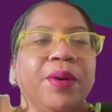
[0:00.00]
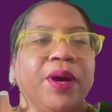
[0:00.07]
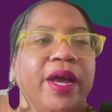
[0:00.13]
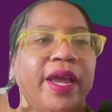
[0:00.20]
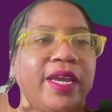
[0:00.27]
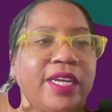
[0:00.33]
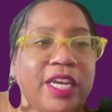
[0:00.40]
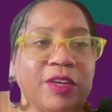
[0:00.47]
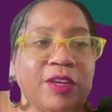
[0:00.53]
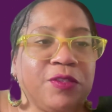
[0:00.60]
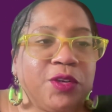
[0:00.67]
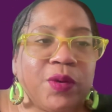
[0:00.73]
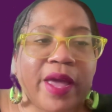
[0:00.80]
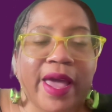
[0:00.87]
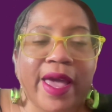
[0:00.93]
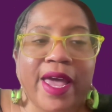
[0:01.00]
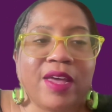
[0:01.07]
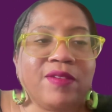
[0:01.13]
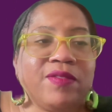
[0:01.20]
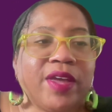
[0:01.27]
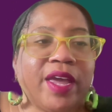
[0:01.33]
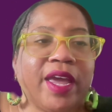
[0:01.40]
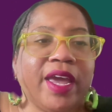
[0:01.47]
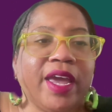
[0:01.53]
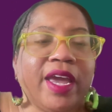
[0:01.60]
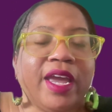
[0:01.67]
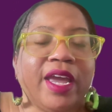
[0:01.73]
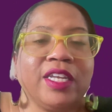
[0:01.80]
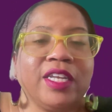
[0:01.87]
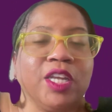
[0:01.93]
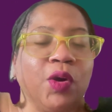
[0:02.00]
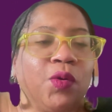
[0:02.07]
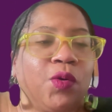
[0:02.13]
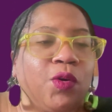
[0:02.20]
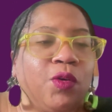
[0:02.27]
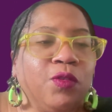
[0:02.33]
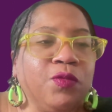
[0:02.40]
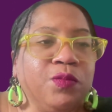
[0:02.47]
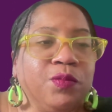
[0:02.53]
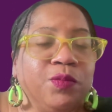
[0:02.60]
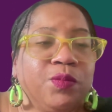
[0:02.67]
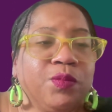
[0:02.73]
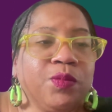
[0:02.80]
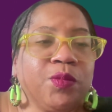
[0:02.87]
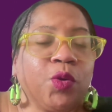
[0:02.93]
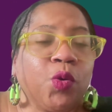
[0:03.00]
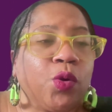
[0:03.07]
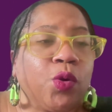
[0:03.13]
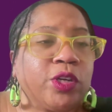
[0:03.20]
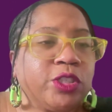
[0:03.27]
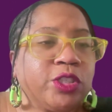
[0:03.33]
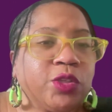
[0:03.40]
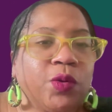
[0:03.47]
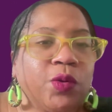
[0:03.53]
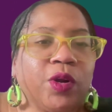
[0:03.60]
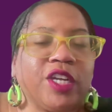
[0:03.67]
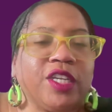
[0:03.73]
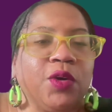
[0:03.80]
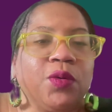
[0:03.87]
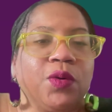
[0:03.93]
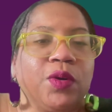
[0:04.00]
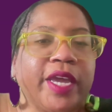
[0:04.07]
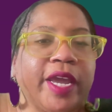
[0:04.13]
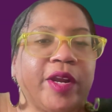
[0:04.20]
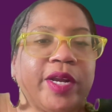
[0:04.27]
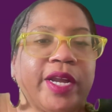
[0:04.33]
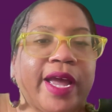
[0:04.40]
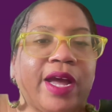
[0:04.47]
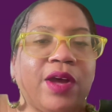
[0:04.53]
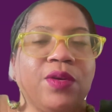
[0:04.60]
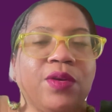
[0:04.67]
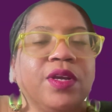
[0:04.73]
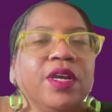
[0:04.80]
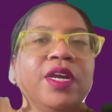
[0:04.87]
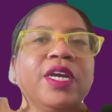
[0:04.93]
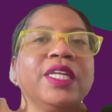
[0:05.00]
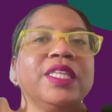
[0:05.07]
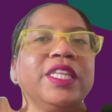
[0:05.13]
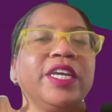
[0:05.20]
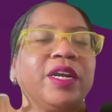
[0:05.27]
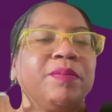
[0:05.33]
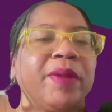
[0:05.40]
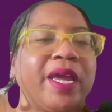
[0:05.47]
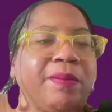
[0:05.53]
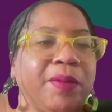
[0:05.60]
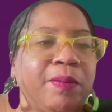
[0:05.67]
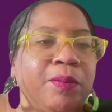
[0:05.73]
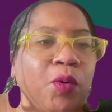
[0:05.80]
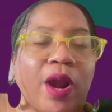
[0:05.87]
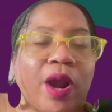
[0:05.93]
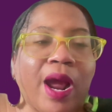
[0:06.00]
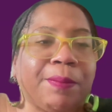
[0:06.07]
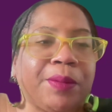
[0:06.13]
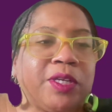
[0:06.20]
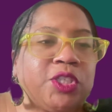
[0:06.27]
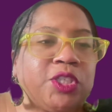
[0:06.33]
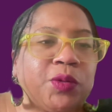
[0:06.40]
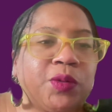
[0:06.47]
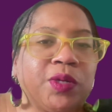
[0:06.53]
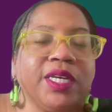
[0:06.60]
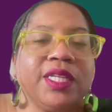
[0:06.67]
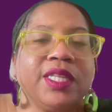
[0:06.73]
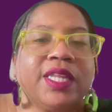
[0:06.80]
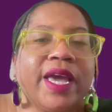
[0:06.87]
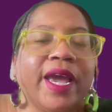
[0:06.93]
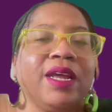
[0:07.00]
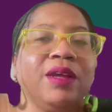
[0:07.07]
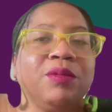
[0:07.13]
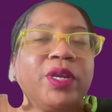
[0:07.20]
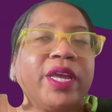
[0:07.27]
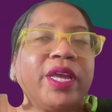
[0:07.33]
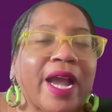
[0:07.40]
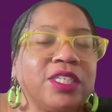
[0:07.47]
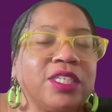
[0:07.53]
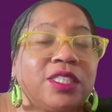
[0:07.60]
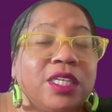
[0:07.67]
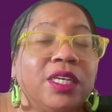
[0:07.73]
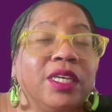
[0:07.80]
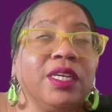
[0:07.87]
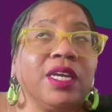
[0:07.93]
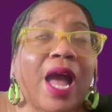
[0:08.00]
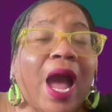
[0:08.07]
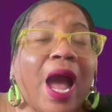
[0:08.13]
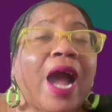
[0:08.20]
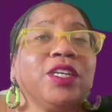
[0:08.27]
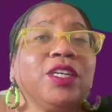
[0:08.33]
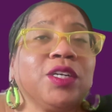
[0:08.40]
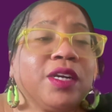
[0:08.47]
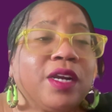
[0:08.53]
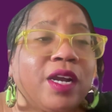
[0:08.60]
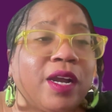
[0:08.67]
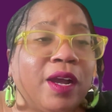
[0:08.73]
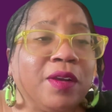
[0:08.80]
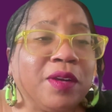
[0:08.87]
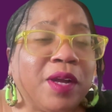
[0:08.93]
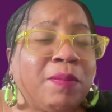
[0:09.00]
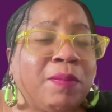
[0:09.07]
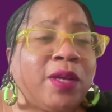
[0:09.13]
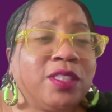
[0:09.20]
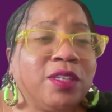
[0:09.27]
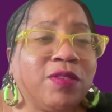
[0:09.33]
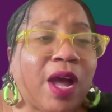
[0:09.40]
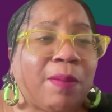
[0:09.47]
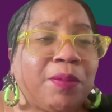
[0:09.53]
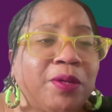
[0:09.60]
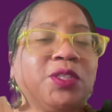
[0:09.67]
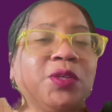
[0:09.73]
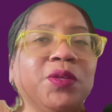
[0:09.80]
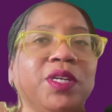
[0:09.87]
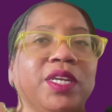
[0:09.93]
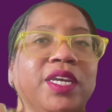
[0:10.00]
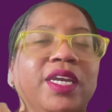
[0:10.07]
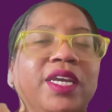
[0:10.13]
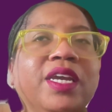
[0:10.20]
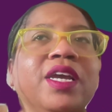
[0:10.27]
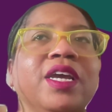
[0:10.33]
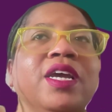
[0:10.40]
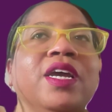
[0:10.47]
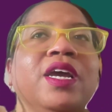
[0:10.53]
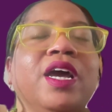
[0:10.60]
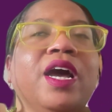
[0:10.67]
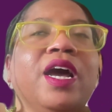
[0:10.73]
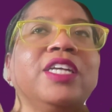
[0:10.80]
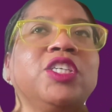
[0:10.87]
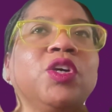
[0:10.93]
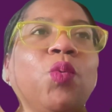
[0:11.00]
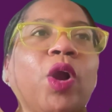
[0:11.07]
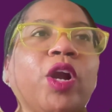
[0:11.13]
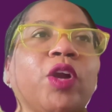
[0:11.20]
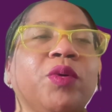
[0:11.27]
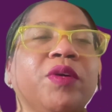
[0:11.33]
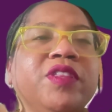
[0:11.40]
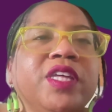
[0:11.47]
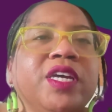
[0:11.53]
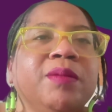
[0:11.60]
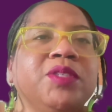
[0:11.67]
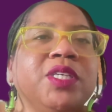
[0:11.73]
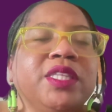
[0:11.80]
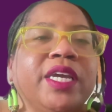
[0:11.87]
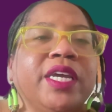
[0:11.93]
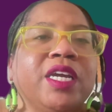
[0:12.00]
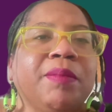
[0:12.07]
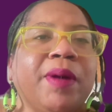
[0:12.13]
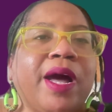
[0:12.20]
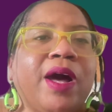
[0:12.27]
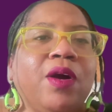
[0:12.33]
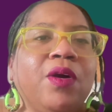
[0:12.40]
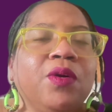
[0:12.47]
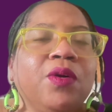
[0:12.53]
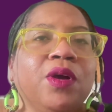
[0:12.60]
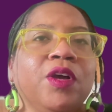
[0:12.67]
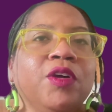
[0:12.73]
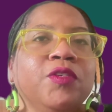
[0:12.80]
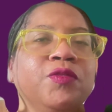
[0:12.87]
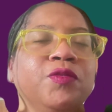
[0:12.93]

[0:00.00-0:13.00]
But if you have a local corner store, a local carryout, there may be more opportunity in that. And we actually see higher amounts of opportunity to work with them to think about